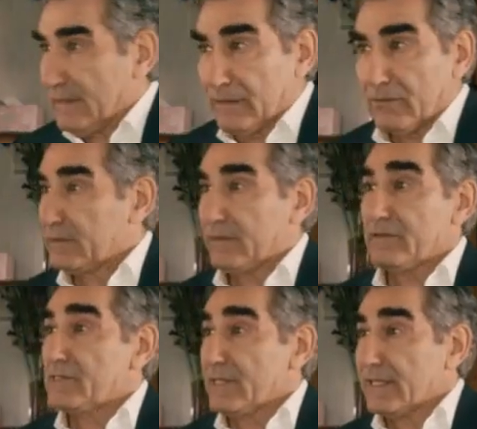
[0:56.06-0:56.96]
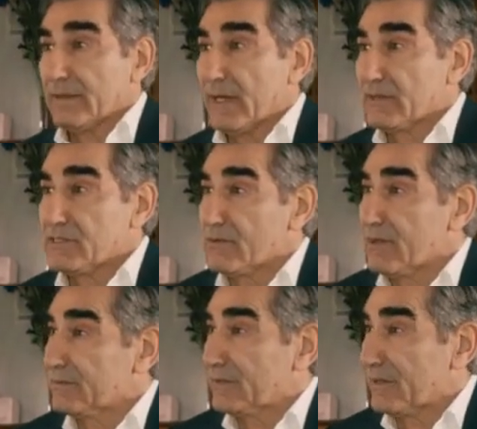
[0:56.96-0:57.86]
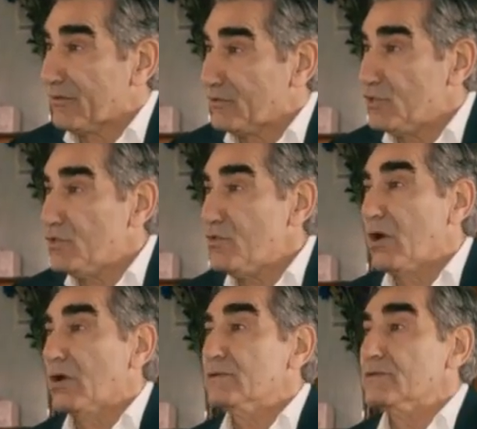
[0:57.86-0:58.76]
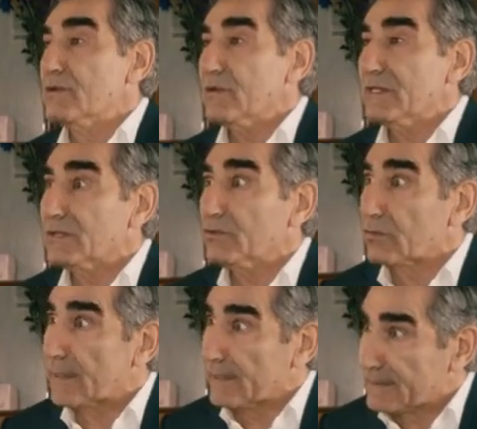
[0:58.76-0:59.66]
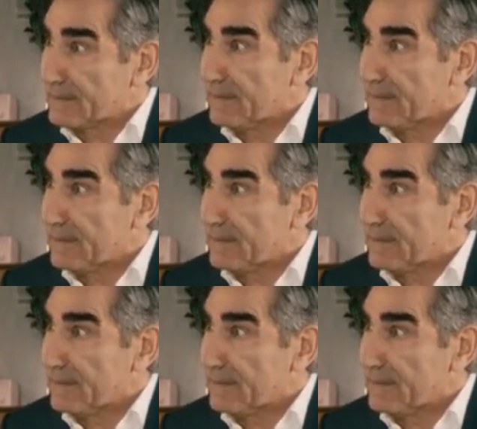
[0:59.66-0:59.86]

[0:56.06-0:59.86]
hear what they're saying about you out there. You are doing great.